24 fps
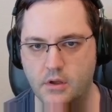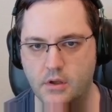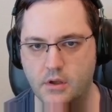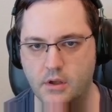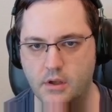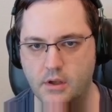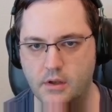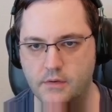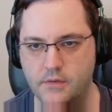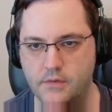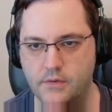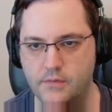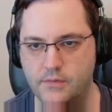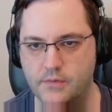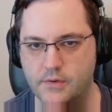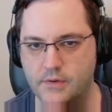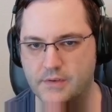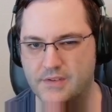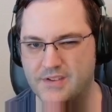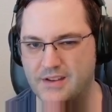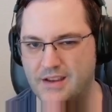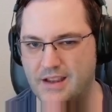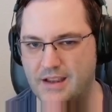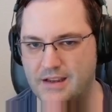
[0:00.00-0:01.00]
Uh,
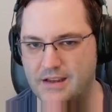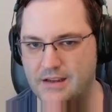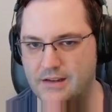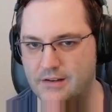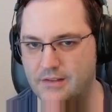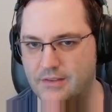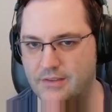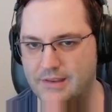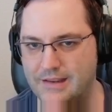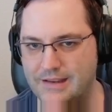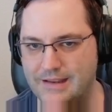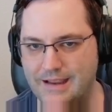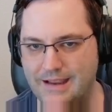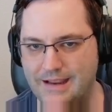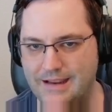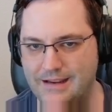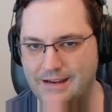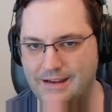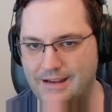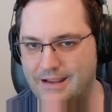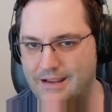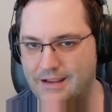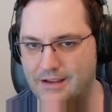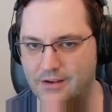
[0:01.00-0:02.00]
The
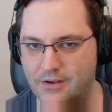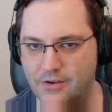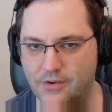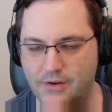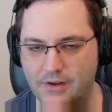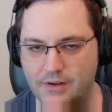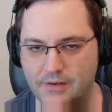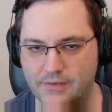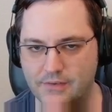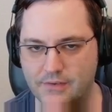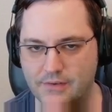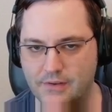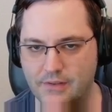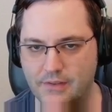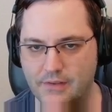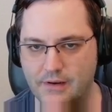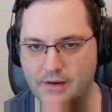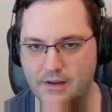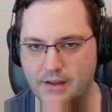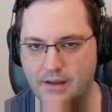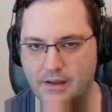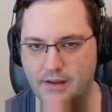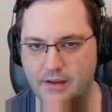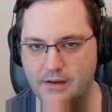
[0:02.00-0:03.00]
8 can't go next to the
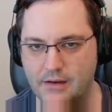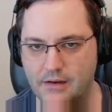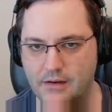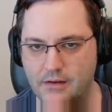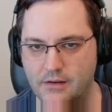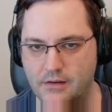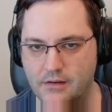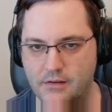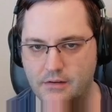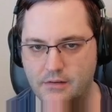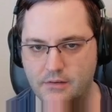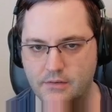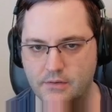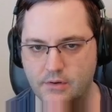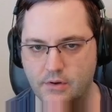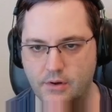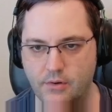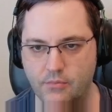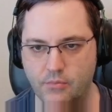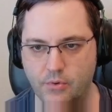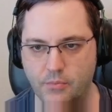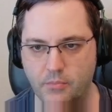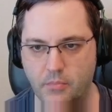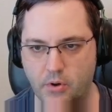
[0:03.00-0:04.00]
9, so
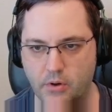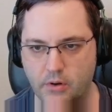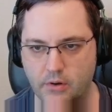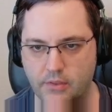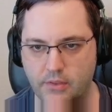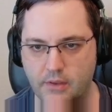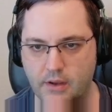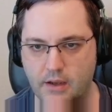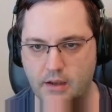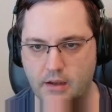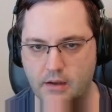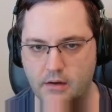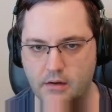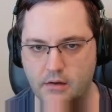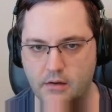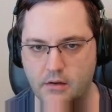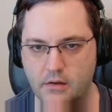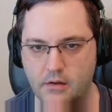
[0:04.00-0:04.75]
I will mark that.